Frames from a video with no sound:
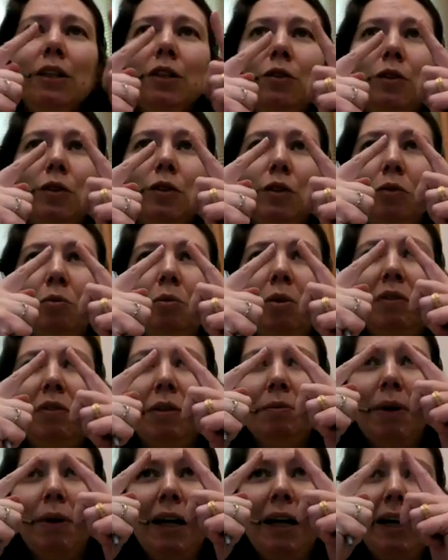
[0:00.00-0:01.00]
it's going to be
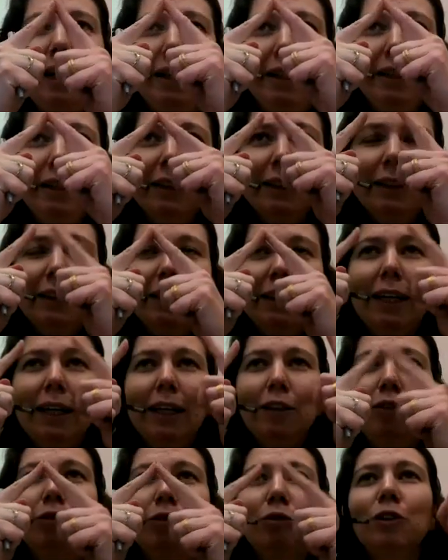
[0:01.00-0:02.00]
with my indexes.
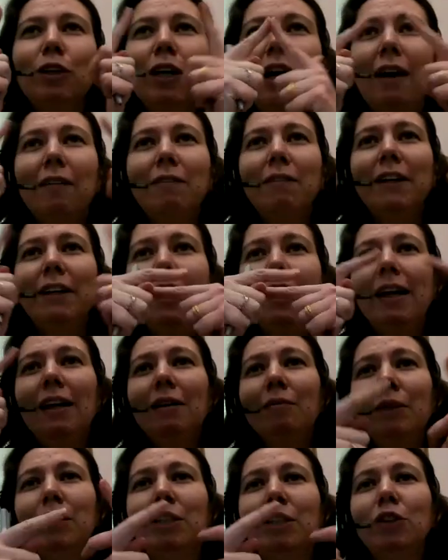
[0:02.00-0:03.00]
I do not have any
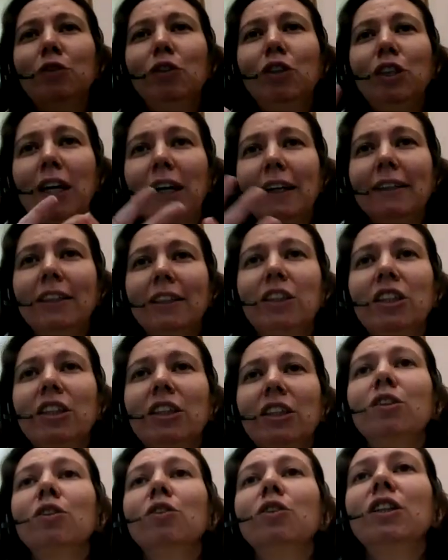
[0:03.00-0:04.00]
elements to check. It's
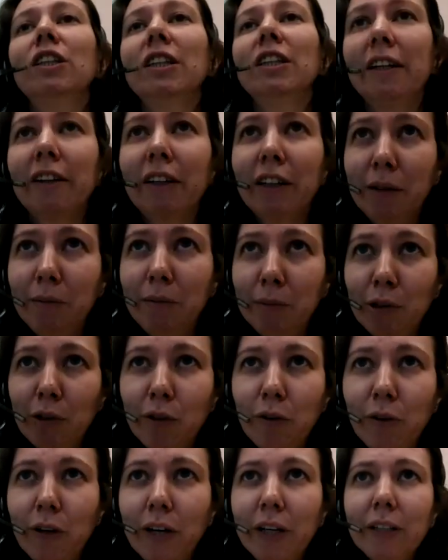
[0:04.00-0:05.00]
just not there
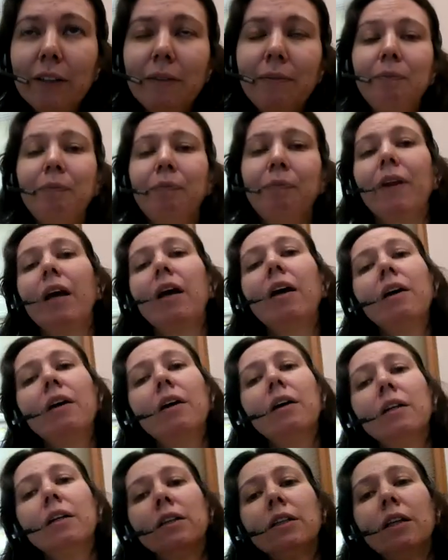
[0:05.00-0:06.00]
anymore, correct?
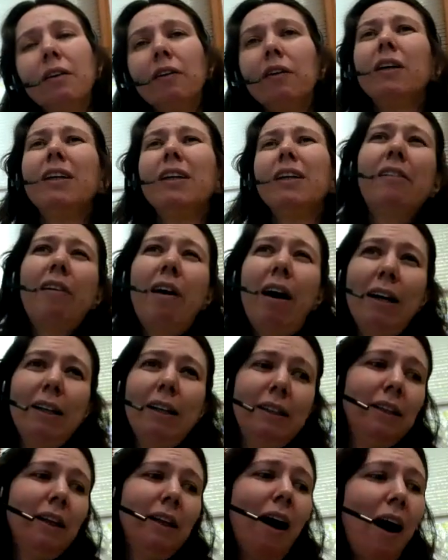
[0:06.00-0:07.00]
So you can
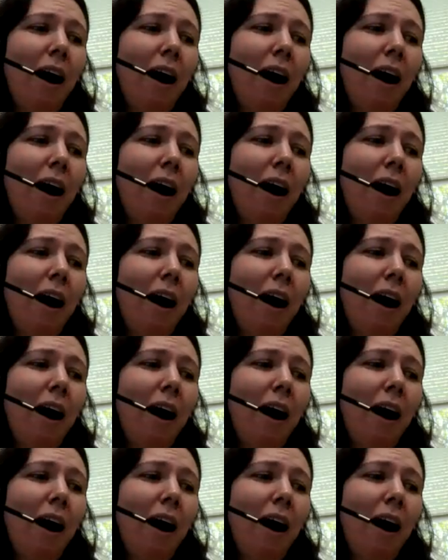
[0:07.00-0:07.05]
write an